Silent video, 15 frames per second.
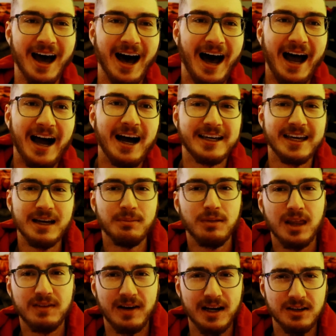I can't
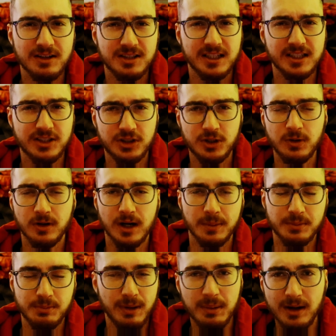believe I didn't see this sooner. I
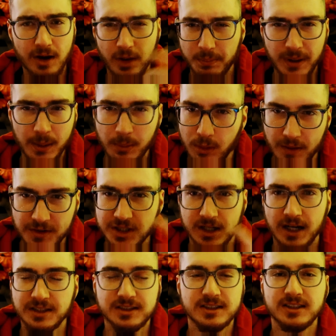mean, maybe other people have
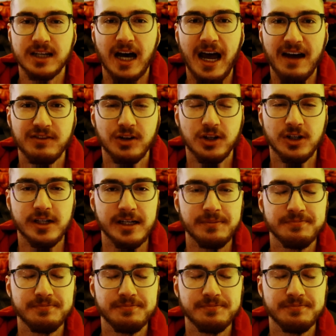discussed this, I haven't heard it.